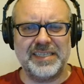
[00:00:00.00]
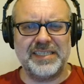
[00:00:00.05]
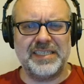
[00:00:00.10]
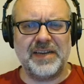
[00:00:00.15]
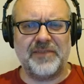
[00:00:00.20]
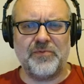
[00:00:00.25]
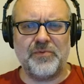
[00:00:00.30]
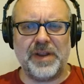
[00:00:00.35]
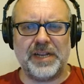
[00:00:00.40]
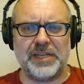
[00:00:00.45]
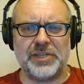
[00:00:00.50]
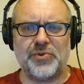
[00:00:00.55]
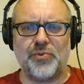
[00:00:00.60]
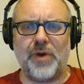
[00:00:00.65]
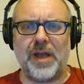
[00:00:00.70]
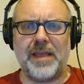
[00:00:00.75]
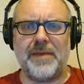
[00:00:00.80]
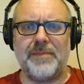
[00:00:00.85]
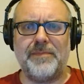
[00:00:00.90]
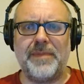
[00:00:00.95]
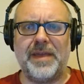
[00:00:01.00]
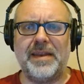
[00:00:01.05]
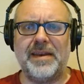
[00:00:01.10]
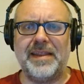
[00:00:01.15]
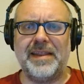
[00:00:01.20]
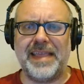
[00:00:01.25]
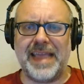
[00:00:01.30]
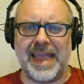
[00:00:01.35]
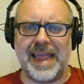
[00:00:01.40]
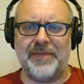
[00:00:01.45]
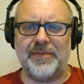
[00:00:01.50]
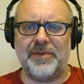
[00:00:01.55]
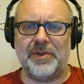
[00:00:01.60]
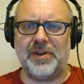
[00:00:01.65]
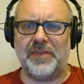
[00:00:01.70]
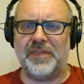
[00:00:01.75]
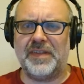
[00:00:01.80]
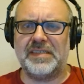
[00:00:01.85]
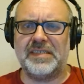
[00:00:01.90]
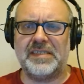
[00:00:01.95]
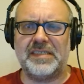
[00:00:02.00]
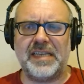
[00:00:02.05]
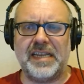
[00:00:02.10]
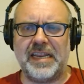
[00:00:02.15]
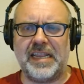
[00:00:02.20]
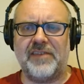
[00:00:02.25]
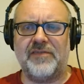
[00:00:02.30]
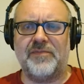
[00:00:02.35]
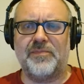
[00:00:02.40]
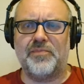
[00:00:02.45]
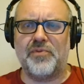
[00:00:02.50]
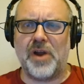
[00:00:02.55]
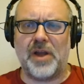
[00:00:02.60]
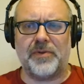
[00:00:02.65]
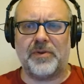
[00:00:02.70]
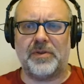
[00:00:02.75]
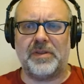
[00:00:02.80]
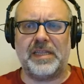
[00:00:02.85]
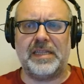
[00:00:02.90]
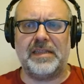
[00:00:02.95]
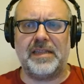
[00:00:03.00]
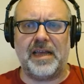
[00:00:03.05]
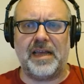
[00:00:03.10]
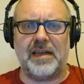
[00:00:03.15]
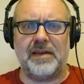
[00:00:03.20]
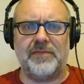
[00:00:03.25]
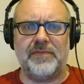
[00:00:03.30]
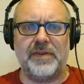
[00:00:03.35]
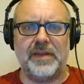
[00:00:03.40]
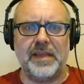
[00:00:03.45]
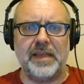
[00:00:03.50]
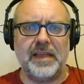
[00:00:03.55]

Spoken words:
of rich white men gathered in the city of brotherly love